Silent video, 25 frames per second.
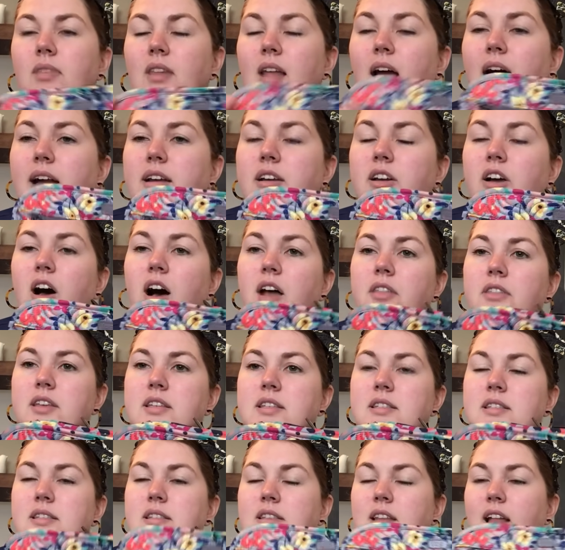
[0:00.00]
I'd call
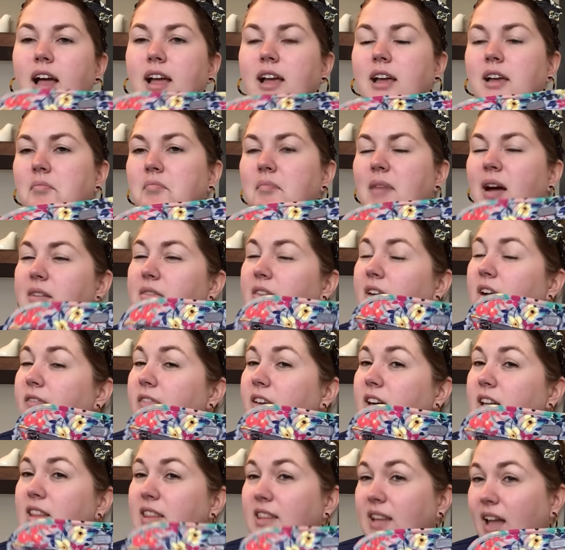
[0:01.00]
this like my
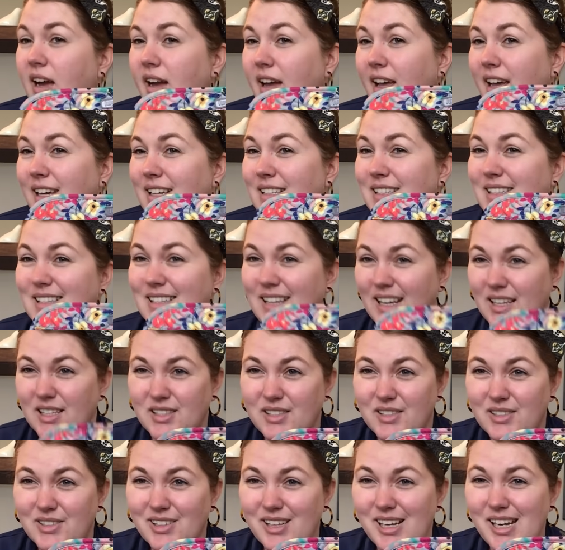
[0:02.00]
favorite lug
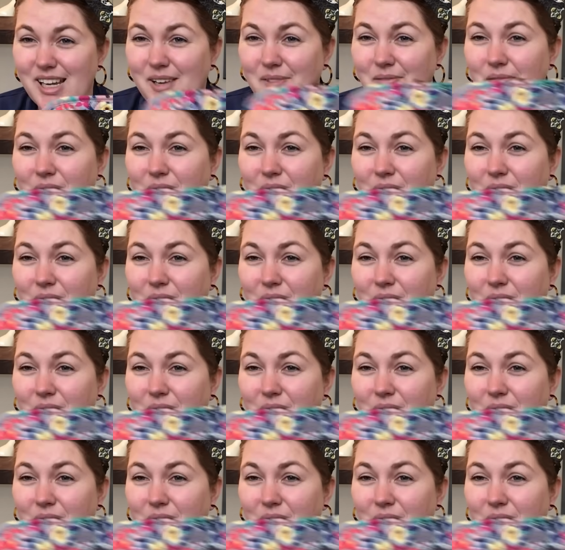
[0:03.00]
accessory.